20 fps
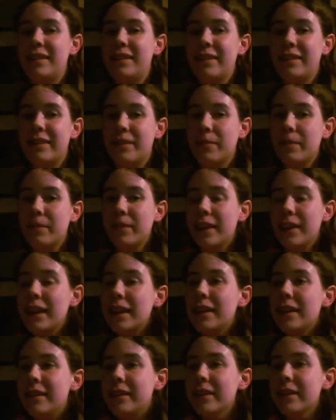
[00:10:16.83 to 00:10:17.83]
Just
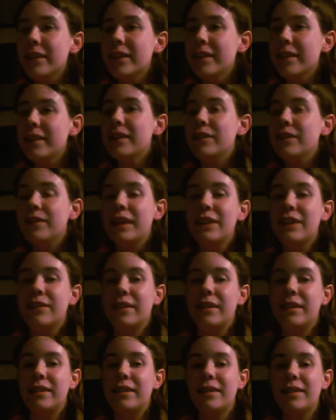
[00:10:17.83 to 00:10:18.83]
in a different
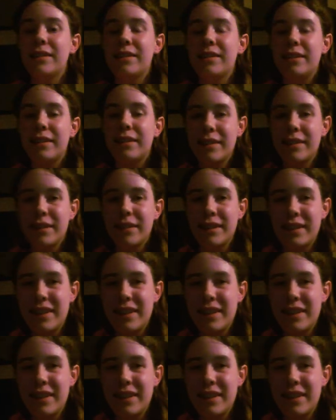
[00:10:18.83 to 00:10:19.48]
situation. It's,